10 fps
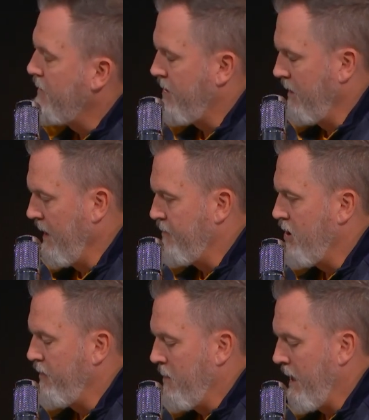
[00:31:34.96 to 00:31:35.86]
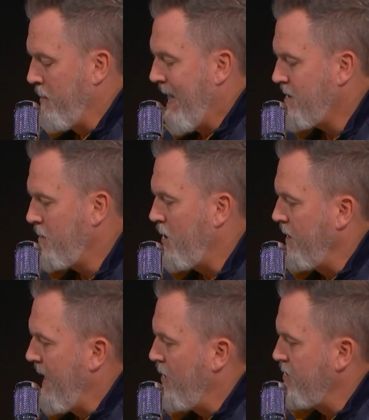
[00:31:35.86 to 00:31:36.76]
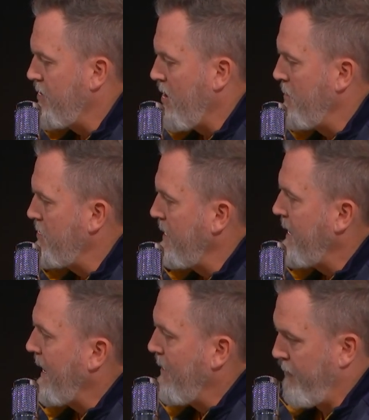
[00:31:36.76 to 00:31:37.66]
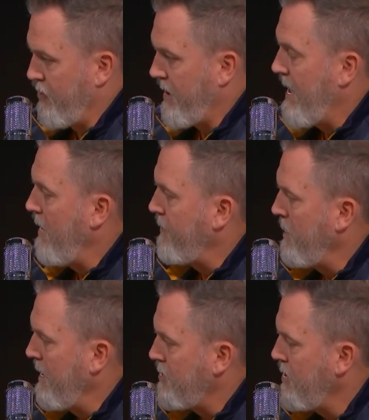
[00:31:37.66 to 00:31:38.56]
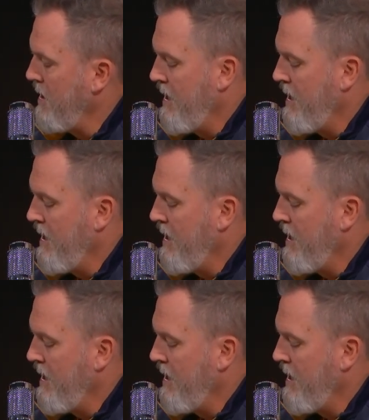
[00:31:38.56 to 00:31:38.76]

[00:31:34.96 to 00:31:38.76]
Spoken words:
Gives you a lift. So if you make a basketball analogy, it's almost like that got first guy off the bench.